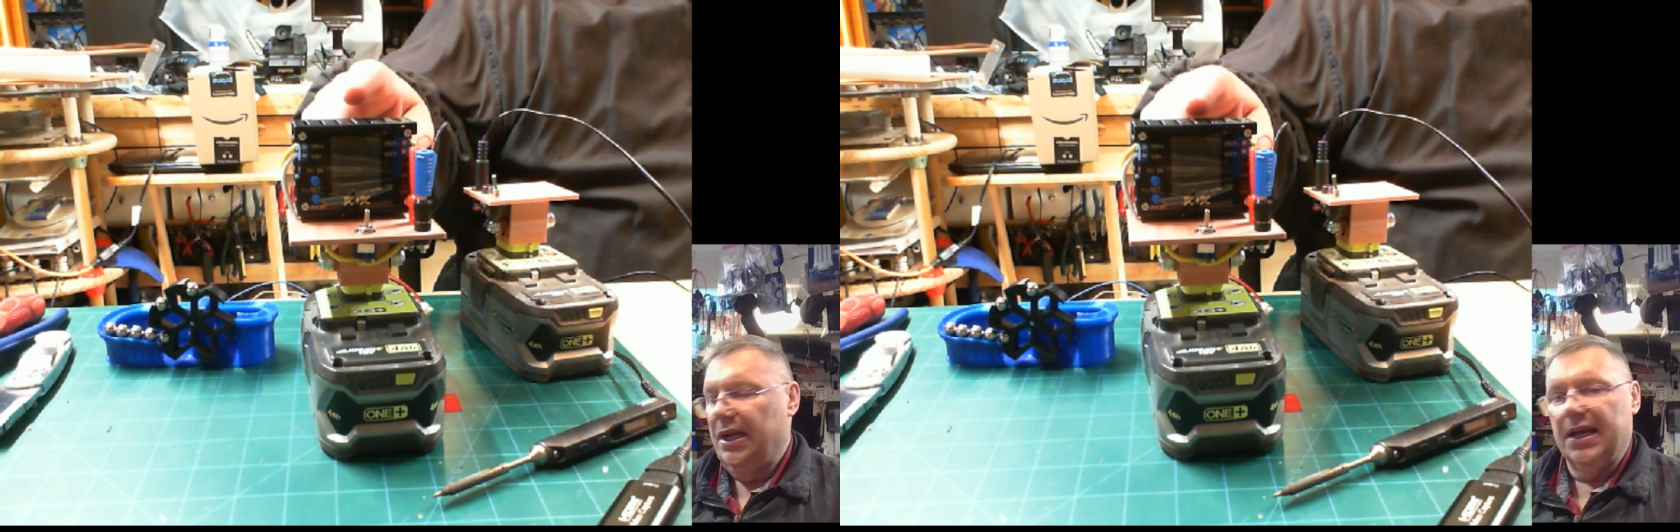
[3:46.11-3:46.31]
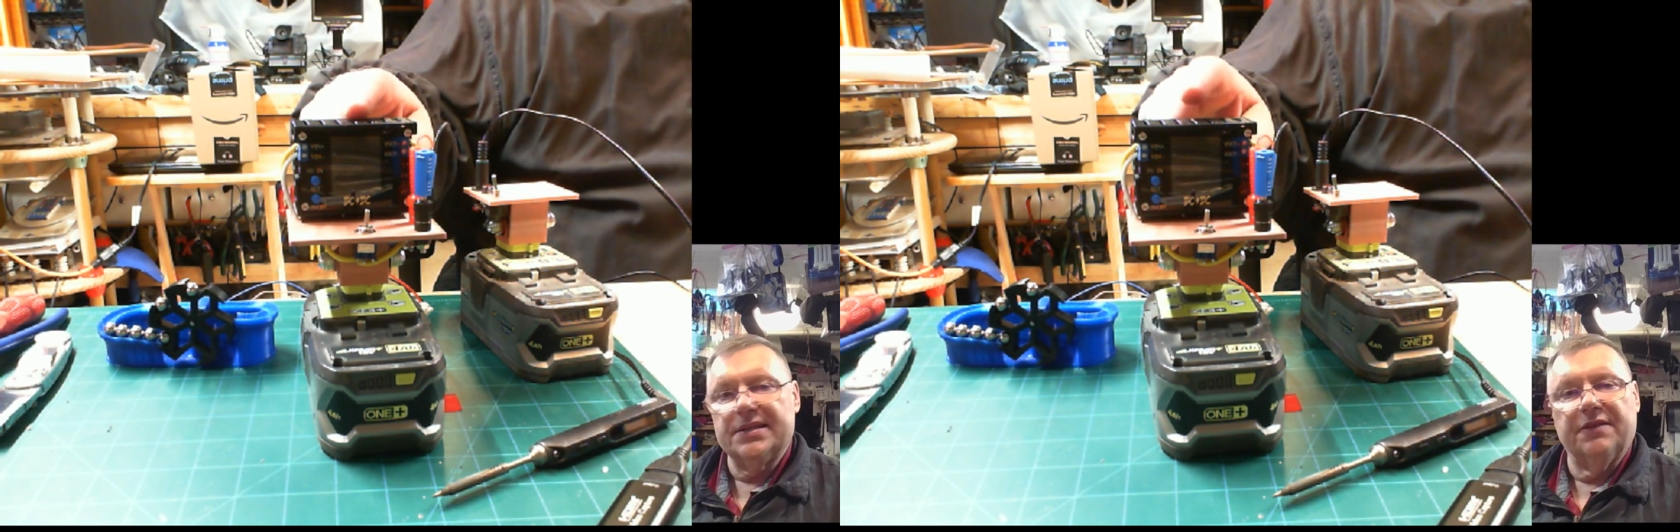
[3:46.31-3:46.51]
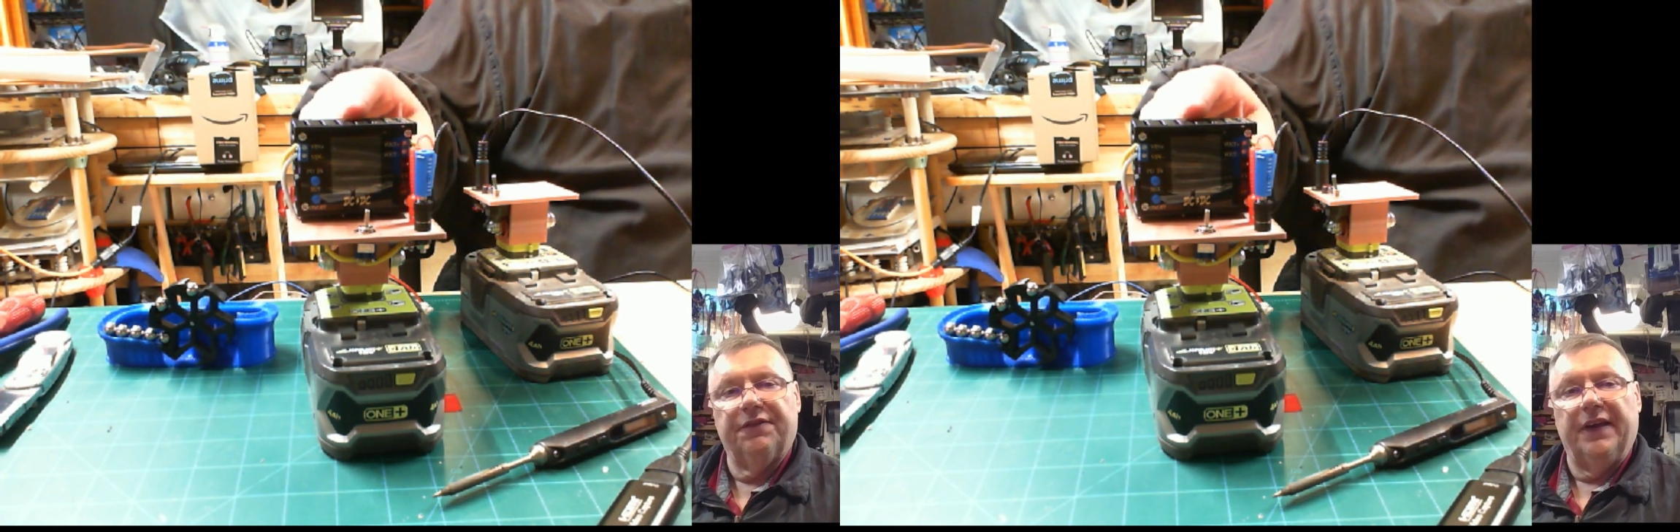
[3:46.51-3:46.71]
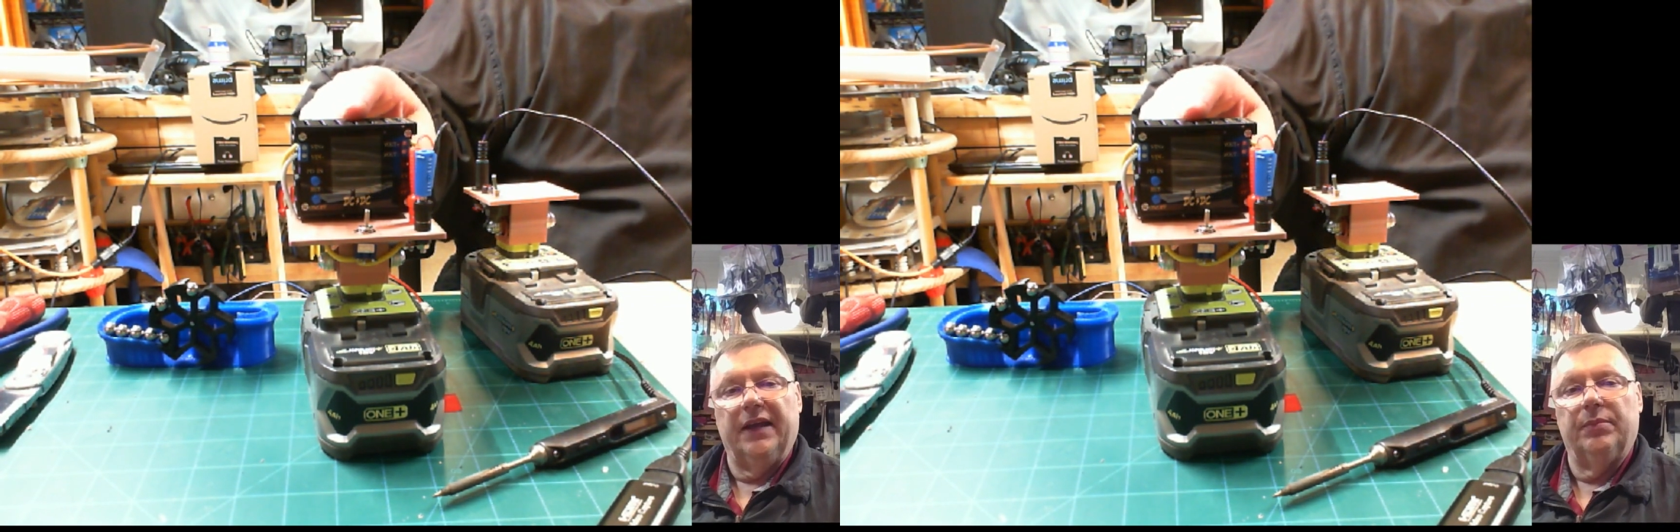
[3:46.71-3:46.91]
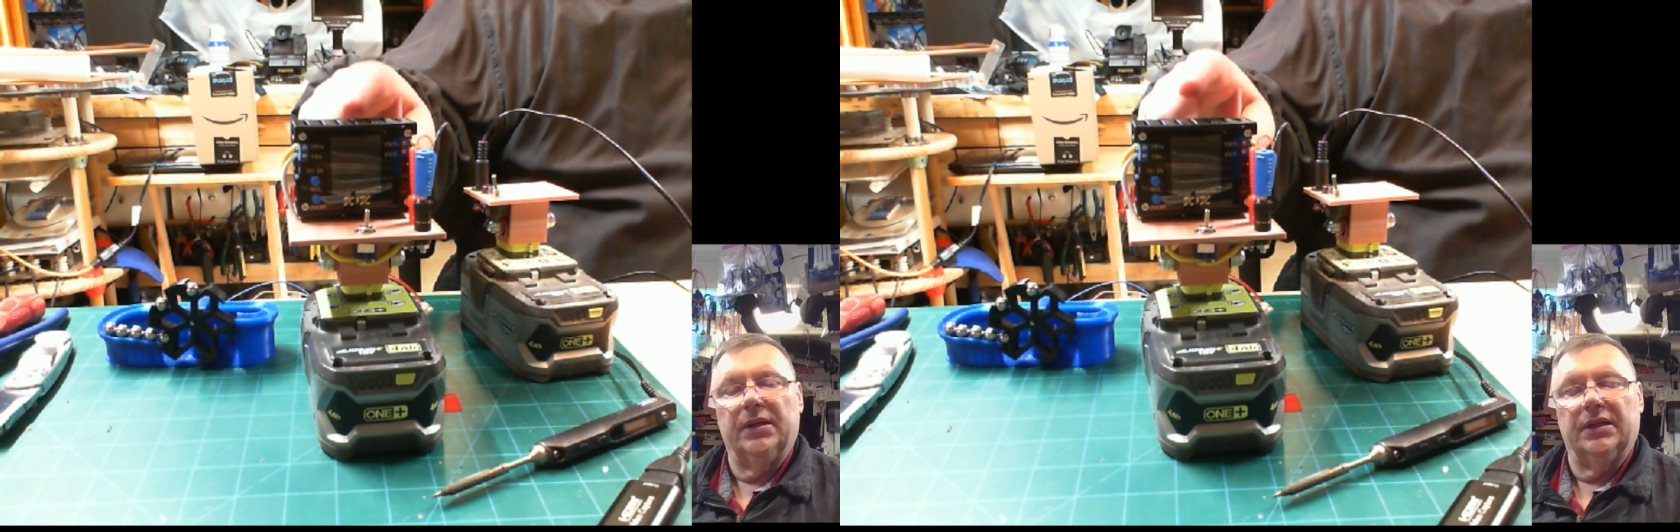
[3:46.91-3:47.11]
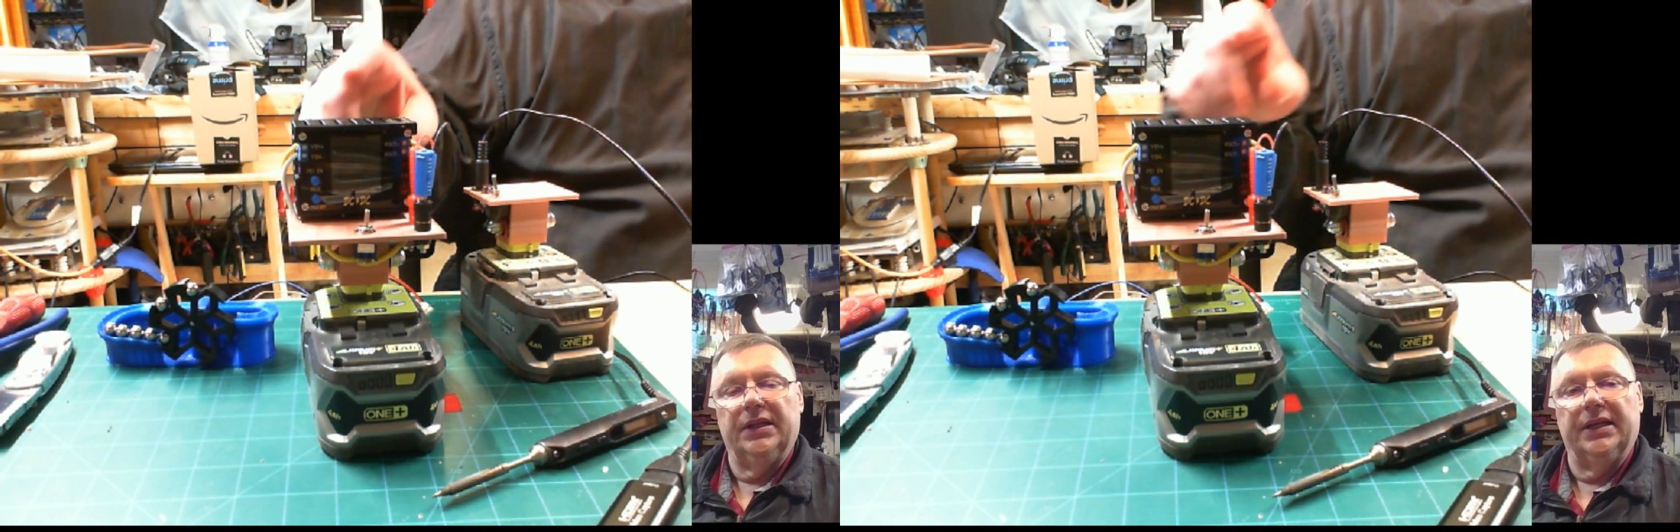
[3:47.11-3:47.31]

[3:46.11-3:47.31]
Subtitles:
has a fan built